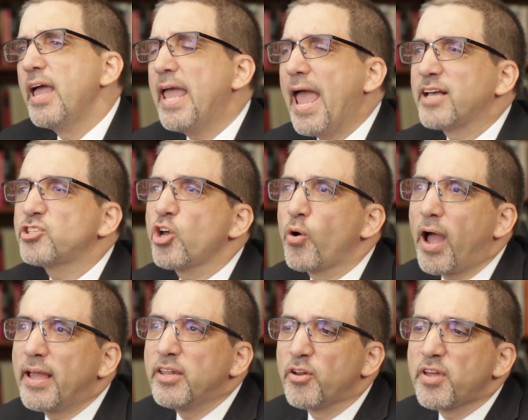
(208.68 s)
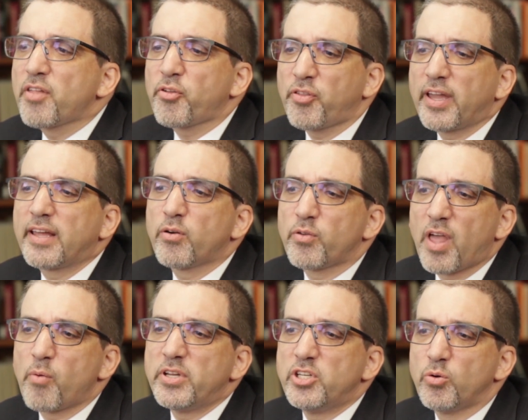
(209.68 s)
Yeah. So the other thing
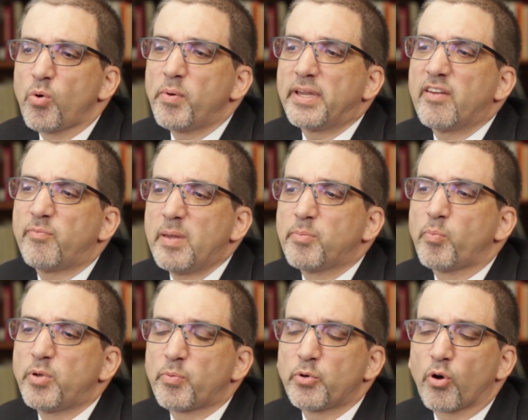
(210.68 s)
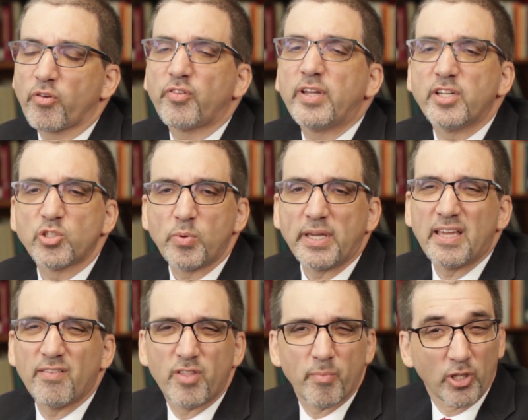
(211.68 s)
that we do when we give people buprenorphine is we
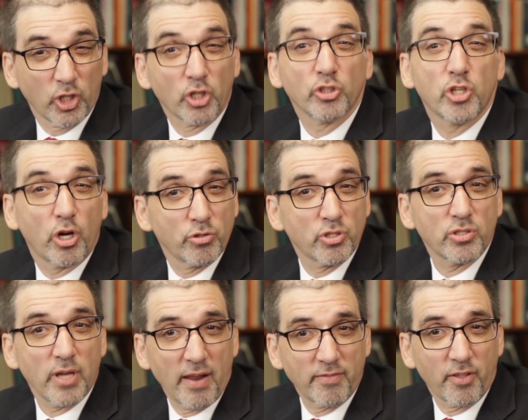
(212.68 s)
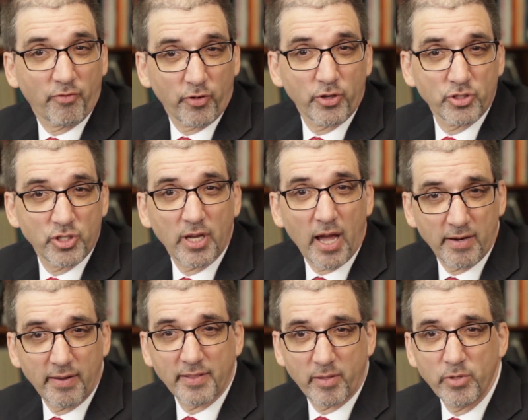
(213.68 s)
give them a little dose at the first to kind
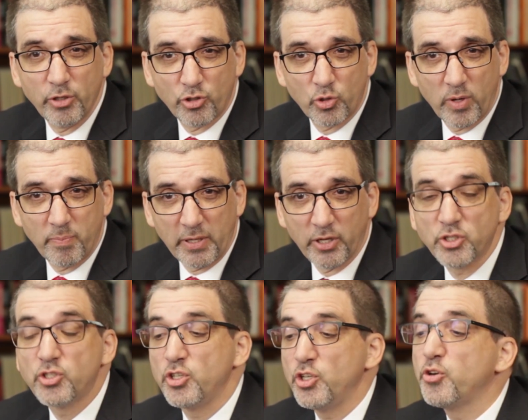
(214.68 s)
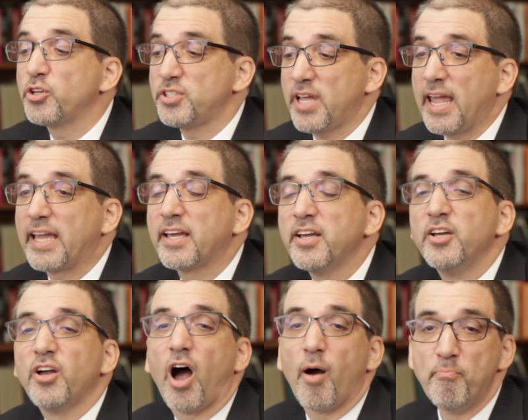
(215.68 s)
of get them used to it, because you could take
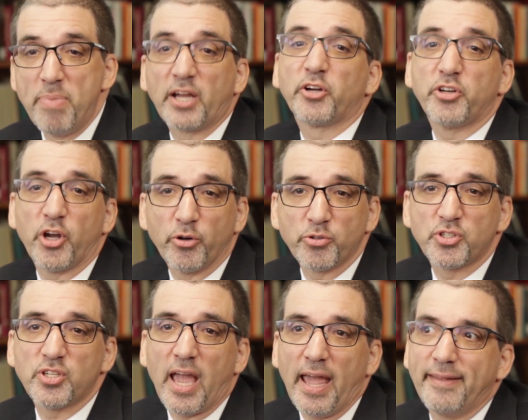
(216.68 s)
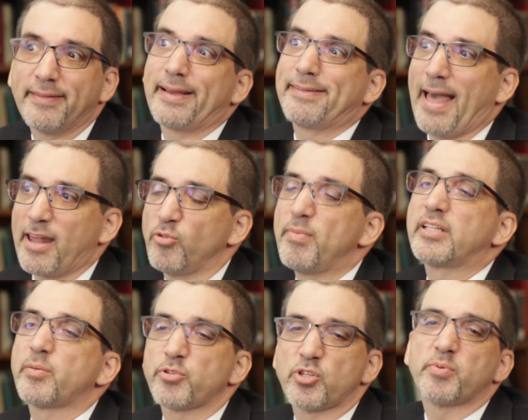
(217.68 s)
a bigger dose and like that'll
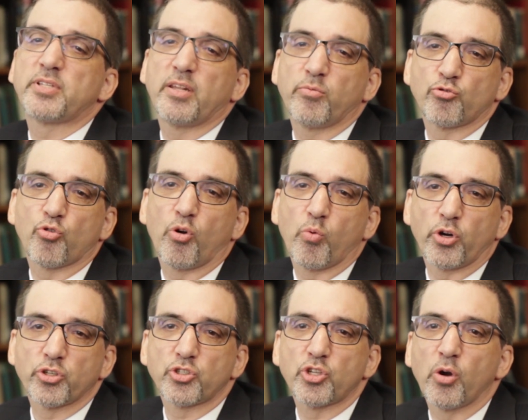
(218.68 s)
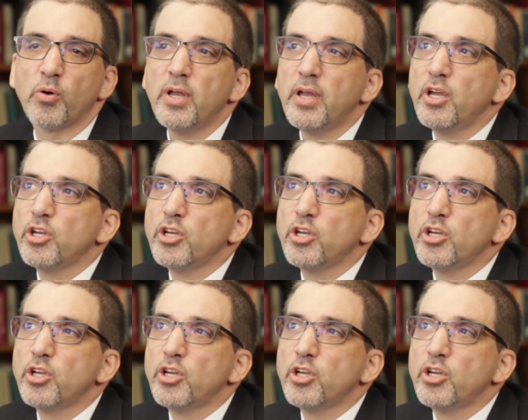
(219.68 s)
make the precipitated withdrawal worse. So